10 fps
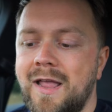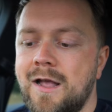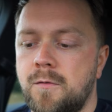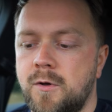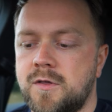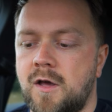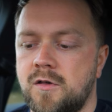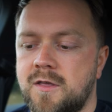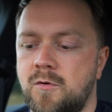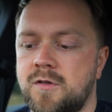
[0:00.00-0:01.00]
Ecoboost
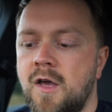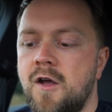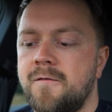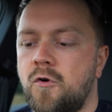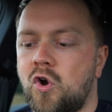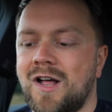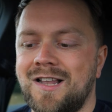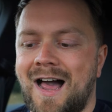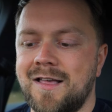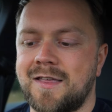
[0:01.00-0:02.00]
customers for
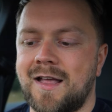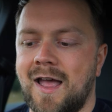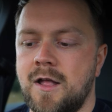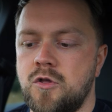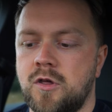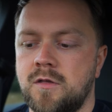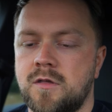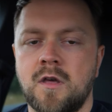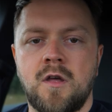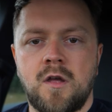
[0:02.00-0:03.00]
classic engines.